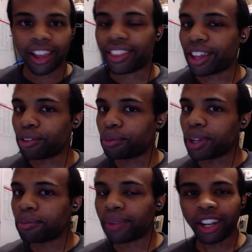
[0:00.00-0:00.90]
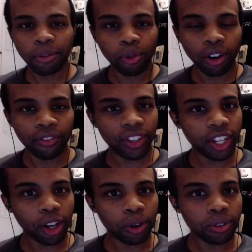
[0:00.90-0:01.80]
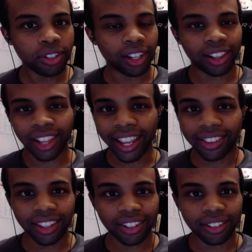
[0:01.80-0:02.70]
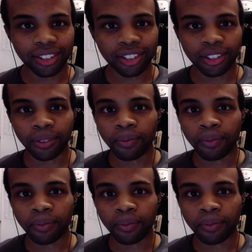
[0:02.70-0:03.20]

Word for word: there will be many more videos like these.